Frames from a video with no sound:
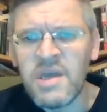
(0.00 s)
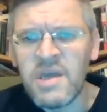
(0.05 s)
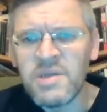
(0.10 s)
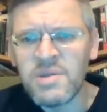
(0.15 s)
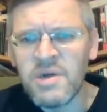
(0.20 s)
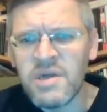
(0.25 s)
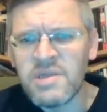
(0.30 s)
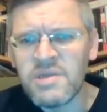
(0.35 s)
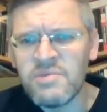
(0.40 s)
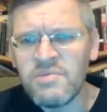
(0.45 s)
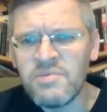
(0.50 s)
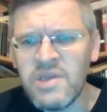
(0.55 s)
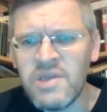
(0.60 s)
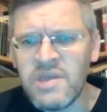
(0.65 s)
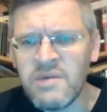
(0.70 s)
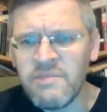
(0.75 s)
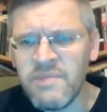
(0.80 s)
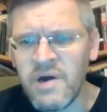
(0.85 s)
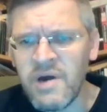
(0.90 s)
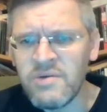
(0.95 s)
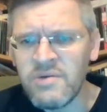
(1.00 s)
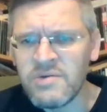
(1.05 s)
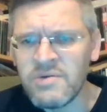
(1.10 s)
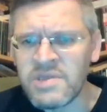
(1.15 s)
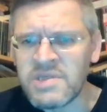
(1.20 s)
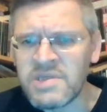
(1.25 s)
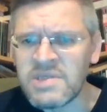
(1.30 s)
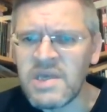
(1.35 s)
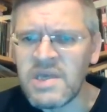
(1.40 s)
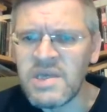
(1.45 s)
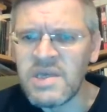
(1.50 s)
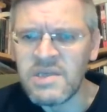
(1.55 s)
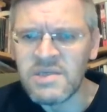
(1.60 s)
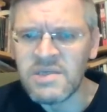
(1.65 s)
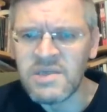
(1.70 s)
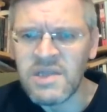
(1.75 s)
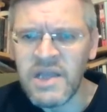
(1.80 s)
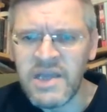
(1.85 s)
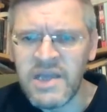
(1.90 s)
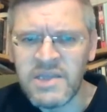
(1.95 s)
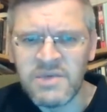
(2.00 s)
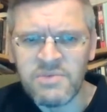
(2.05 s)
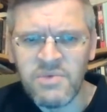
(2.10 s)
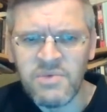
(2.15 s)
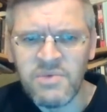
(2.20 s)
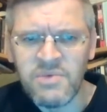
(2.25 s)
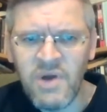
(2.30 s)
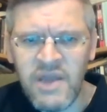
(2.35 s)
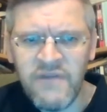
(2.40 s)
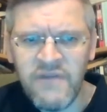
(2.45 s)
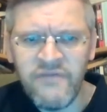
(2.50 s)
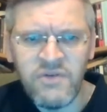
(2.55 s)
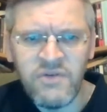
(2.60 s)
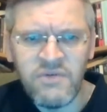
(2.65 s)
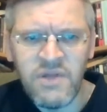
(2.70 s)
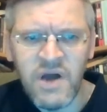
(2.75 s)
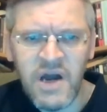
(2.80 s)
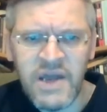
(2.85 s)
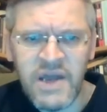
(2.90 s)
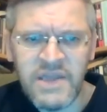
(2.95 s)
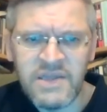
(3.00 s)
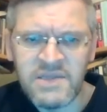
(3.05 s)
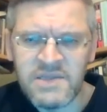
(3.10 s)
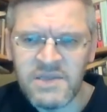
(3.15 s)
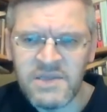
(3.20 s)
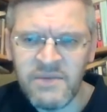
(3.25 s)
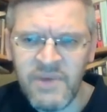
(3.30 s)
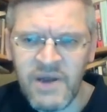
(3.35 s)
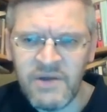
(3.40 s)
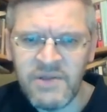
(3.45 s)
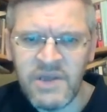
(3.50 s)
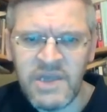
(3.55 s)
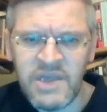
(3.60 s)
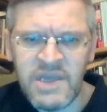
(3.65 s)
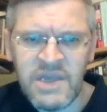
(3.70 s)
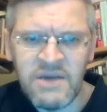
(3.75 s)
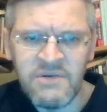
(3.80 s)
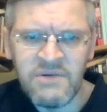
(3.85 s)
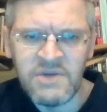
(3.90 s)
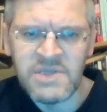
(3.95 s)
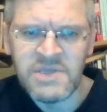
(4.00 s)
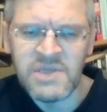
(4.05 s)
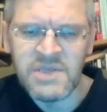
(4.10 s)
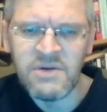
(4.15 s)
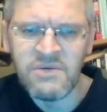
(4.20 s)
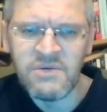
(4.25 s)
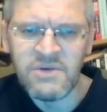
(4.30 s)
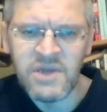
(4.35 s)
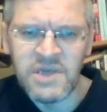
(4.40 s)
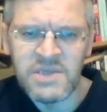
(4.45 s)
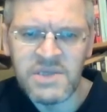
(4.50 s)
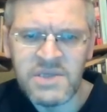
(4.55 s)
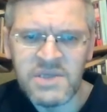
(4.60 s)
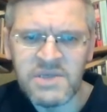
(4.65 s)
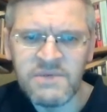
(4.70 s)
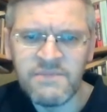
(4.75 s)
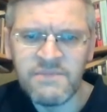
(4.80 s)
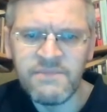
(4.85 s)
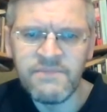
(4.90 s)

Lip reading: trying to recompose the scene to later write a few lines about the eerie stillness.